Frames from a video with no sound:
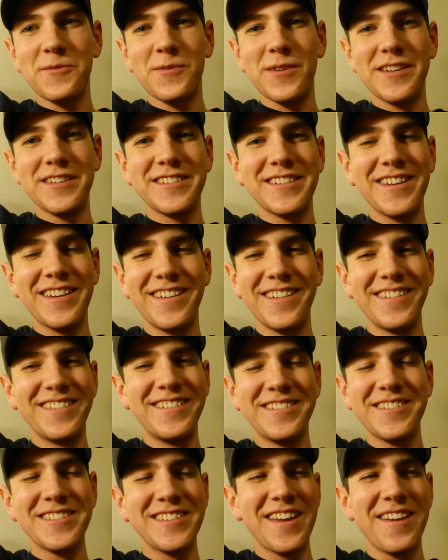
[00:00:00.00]
which
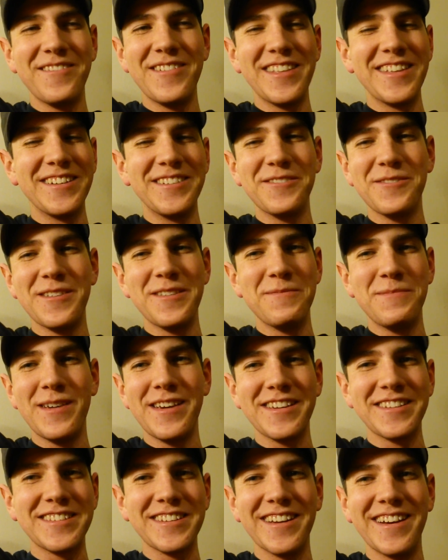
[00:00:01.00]
doesn't have anything to do with him
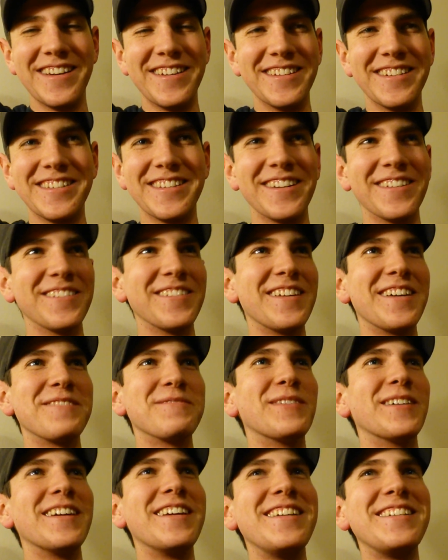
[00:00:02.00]
being a scientist, I don't
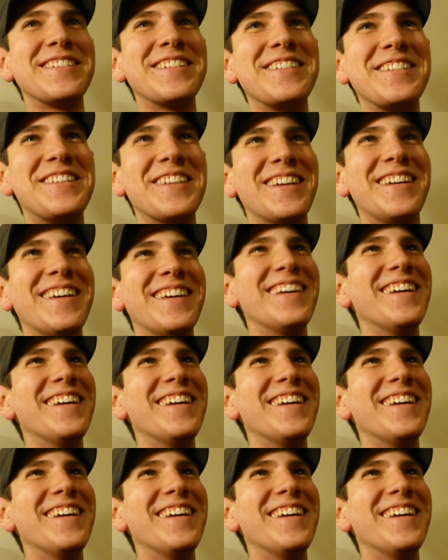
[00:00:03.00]
think, but he just,